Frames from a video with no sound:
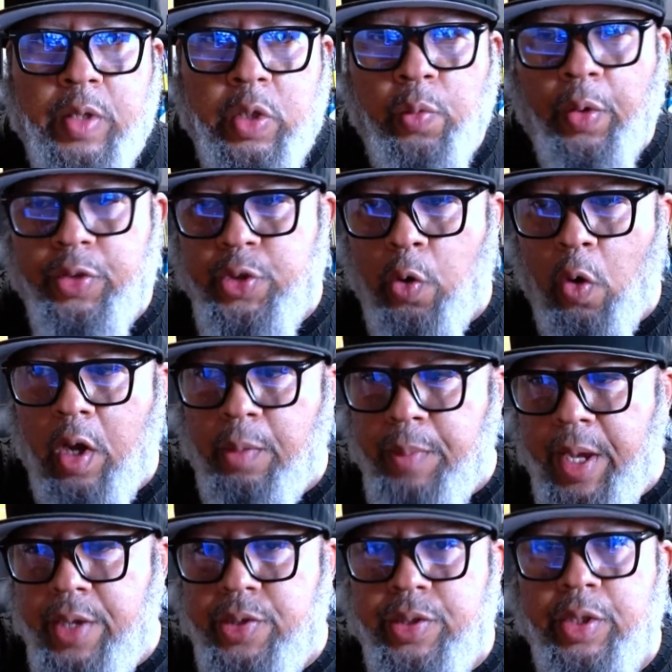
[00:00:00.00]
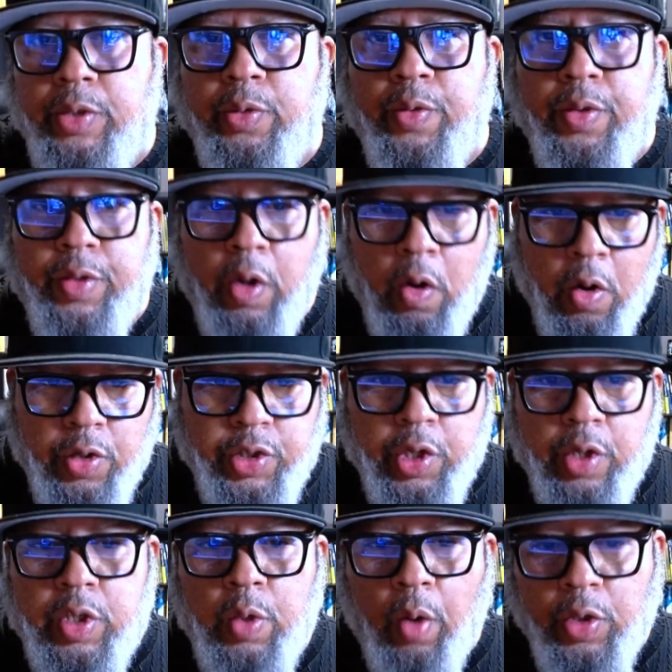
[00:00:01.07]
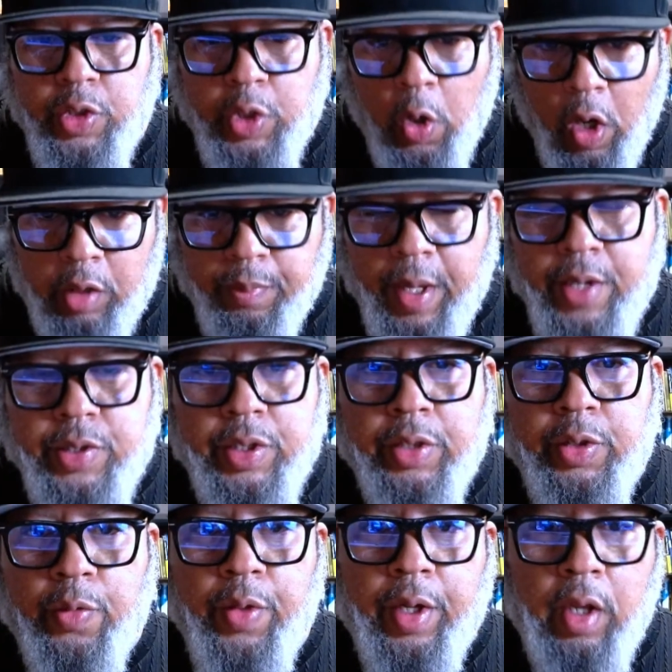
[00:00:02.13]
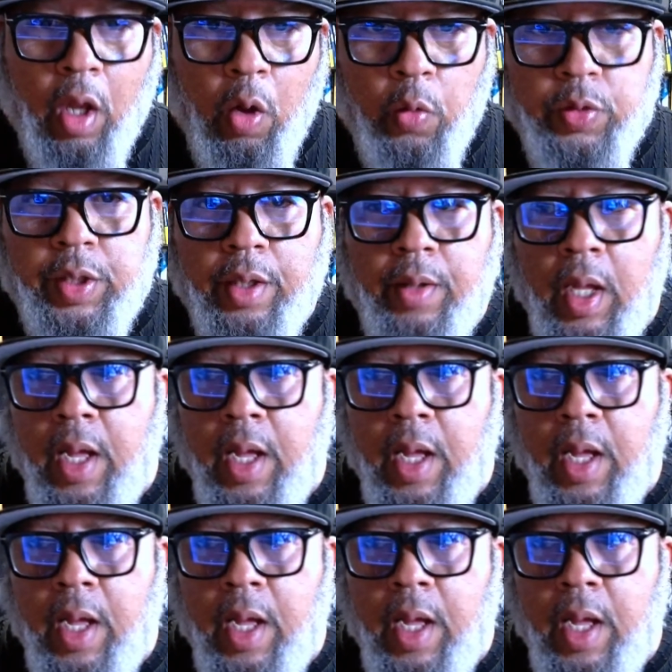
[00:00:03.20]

You want your automation to do the nurturing. You want your automation to do the closing.